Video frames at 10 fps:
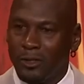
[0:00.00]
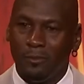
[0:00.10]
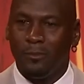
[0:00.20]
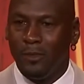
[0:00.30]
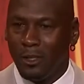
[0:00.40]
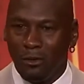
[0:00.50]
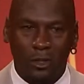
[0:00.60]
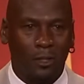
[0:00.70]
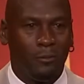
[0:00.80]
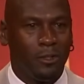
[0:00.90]
and you know,
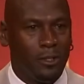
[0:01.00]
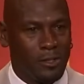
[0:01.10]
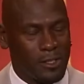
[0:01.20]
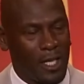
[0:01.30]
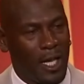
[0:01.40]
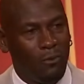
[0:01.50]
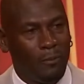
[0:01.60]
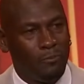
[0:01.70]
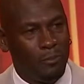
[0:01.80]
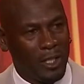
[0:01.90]
you can decide
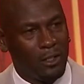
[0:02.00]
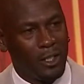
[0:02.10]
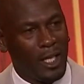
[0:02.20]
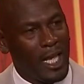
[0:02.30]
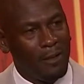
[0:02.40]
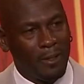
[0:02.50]
what pick you're gonna have.